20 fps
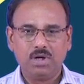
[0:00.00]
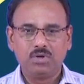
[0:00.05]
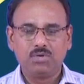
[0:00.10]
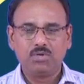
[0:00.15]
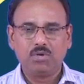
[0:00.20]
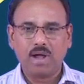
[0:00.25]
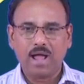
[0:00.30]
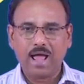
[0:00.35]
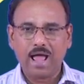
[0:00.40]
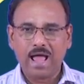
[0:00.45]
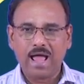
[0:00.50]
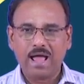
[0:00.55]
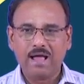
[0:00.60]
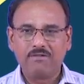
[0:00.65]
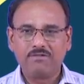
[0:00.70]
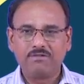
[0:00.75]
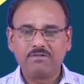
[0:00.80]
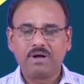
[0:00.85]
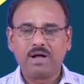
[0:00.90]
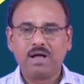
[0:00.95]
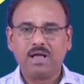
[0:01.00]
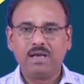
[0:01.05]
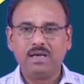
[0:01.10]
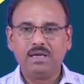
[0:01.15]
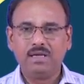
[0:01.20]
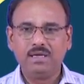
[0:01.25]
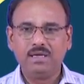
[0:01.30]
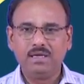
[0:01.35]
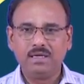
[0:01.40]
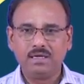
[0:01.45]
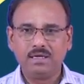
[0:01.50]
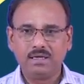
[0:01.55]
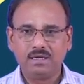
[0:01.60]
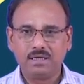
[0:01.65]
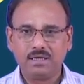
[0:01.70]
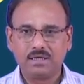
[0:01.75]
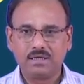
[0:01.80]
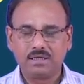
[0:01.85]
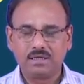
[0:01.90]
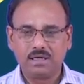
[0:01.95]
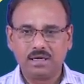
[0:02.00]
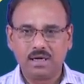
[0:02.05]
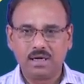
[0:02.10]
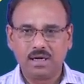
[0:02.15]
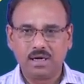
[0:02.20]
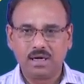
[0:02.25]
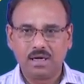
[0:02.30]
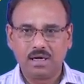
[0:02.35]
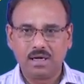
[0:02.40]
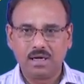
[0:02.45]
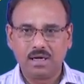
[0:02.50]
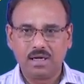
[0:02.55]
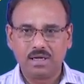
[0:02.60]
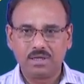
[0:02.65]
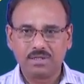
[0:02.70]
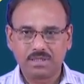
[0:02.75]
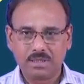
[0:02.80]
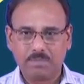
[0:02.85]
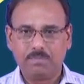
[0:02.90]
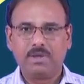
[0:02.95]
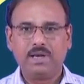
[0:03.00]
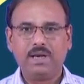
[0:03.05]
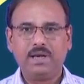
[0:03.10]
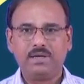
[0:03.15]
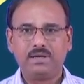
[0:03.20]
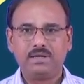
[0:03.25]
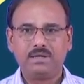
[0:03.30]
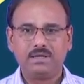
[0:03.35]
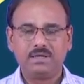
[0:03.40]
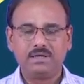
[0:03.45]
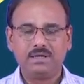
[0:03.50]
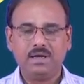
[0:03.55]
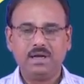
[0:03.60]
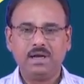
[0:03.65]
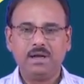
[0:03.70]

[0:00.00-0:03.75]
to have a linear separator